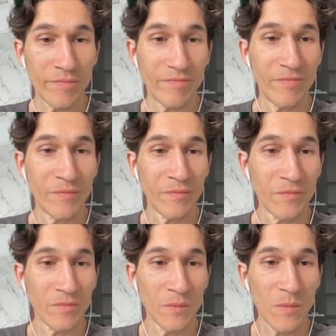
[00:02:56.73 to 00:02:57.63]
Hmm.
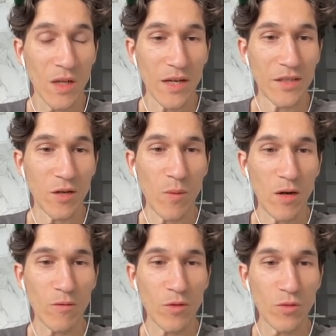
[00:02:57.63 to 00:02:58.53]
I think
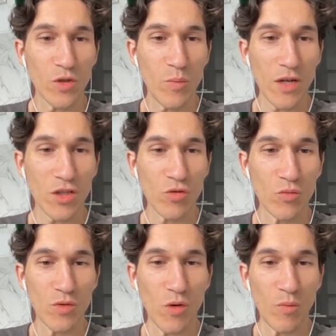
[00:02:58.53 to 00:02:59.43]
one of those spots
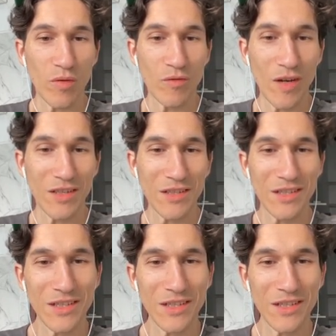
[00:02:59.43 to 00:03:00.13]
should be open, right?